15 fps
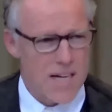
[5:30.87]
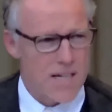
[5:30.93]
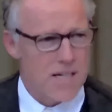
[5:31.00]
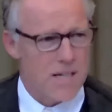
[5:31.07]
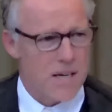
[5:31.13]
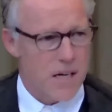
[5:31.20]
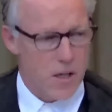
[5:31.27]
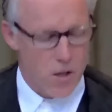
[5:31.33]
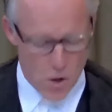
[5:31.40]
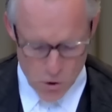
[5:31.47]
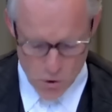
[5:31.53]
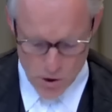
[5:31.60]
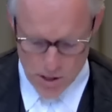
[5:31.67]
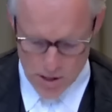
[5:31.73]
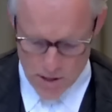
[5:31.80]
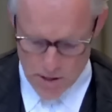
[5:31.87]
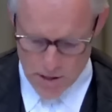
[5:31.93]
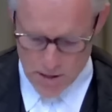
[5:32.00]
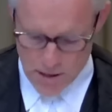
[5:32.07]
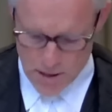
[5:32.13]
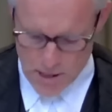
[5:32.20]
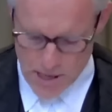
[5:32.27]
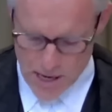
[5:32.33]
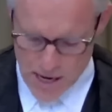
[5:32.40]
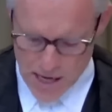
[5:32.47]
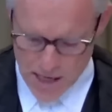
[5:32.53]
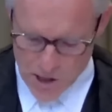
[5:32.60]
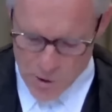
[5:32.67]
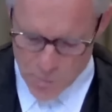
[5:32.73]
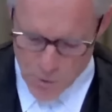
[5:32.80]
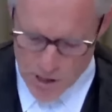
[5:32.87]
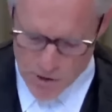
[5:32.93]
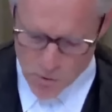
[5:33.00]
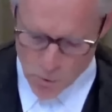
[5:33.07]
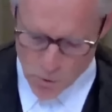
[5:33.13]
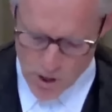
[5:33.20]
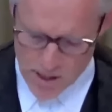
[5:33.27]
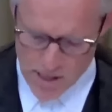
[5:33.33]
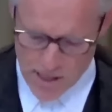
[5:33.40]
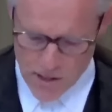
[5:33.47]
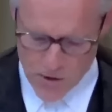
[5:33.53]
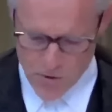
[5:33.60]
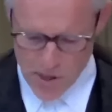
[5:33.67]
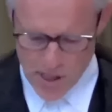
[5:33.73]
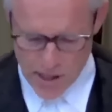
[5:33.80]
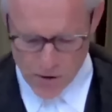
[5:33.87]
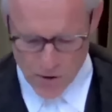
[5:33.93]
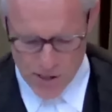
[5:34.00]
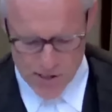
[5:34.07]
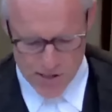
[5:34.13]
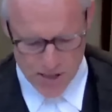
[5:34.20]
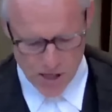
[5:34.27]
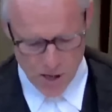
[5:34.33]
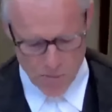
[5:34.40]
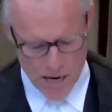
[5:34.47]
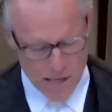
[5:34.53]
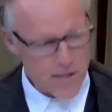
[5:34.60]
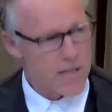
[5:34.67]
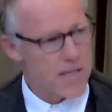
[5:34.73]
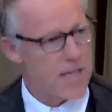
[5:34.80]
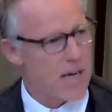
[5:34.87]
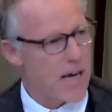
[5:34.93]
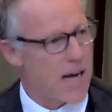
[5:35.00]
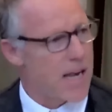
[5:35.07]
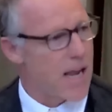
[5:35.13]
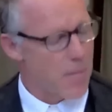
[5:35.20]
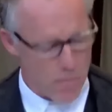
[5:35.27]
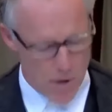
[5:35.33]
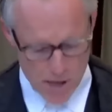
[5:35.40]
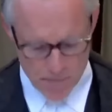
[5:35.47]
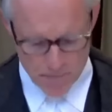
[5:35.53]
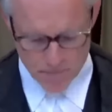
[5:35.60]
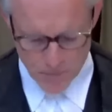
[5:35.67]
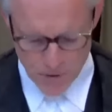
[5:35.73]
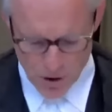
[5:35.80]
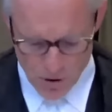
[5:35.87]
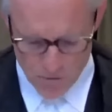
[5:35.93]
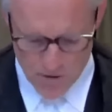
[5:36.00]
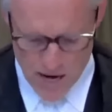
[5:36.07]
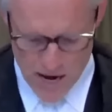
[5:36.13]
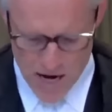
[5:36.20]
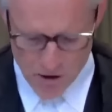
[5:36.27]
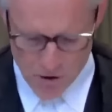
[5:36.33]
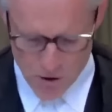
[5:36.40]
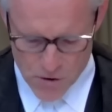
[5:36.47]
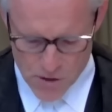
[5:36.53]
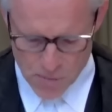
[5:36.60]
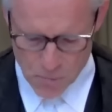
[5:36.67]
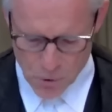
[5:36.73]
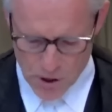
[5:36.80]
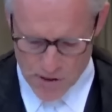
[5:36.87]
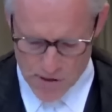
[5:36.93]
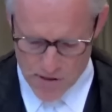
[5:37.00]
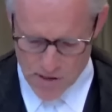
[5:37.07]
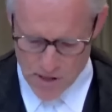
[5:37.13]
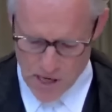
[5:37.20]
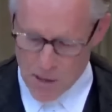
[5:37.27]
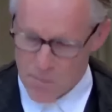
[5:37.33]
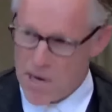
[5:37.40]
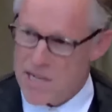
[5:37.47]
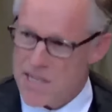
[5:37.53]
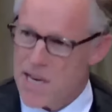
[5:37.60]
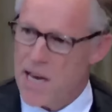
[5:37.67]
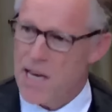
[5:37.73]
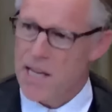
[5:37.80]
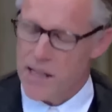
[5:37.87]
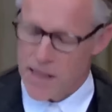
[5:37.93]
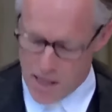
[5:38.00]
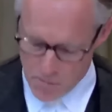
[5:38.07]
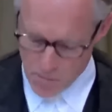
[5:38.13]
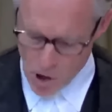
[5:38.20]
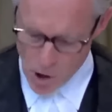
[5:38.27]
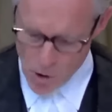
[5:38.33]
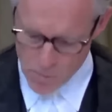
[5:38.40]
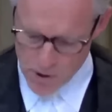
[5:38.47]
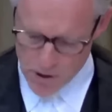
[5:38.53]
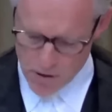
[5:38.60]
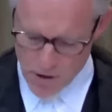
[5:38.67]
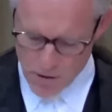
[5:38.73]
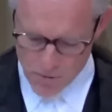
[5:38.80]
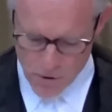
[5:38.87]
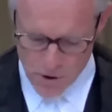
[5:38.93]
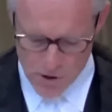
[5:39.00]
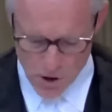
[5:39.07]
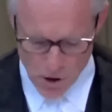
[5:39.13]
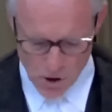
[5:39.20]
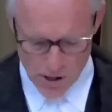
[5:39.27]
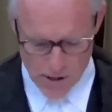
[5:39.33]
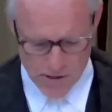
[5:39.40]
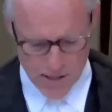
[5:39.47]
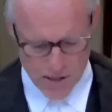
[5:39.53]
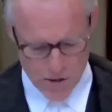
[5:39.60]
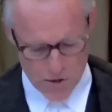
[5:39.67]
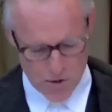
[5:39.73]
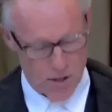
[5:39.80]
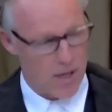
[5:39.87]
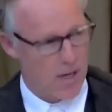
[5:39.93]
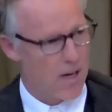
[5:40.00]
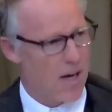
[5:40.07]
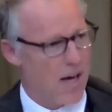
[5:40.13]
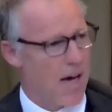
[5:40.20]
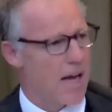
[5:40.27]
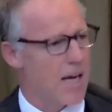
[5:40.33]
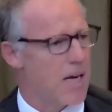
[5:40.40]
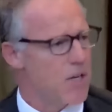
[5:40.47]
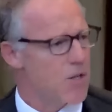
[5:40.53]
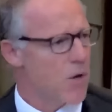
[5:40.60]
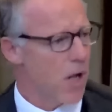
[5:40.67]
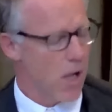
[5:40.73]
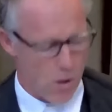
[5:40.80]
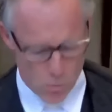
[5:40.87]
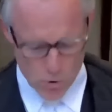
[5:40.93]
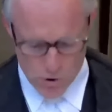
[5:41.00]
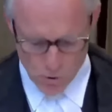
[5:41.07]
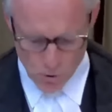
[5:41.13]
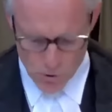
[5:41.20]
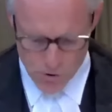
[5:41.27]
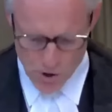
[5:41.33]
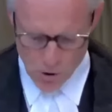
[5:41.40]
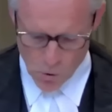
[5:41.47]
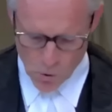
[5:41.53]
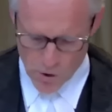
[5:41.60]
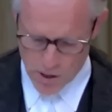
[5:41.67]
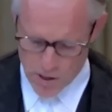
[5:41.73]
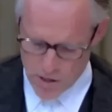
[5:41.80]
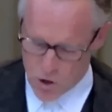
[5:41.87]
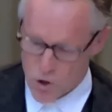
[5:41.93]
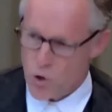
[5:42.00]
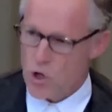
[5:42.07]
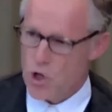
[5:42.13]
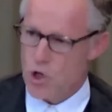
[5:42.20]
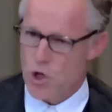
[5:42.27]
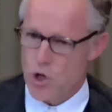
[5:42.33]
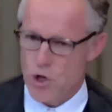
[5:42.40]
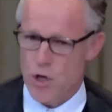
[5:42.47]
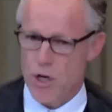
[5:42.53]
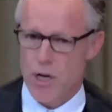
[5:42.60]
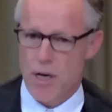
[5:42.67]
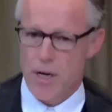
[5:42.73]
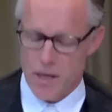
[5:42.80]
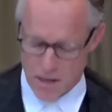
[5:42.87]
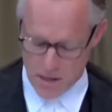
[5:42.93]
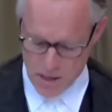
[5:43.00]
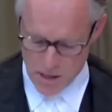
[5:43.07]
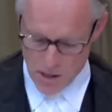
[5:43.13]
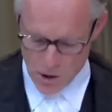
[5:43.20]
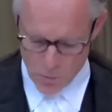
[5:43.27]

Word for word: That included an express order that Israel increased the capacity and number of land crossing points and maintaining them open for as long as necessary. And Israel was also ordered to ensure